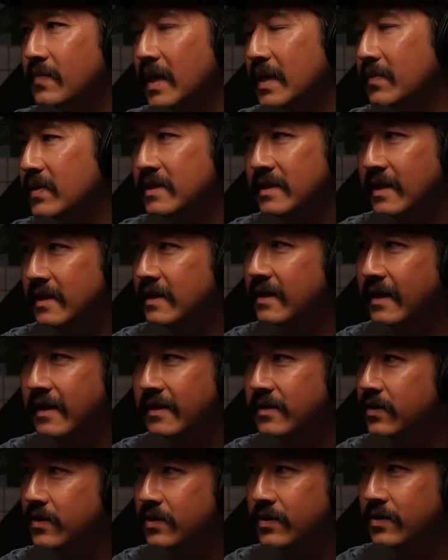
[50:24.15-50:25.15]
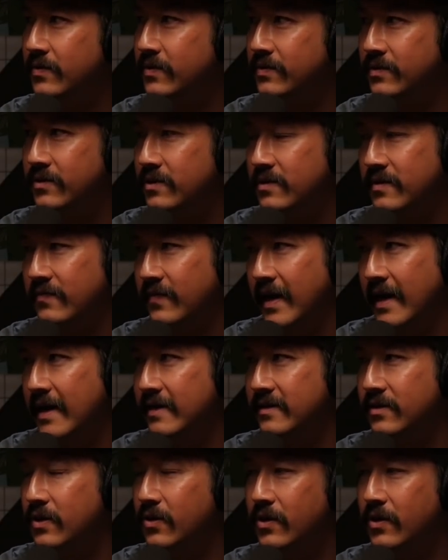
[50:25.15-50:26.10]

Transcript: maybe San Diego, and just if I had to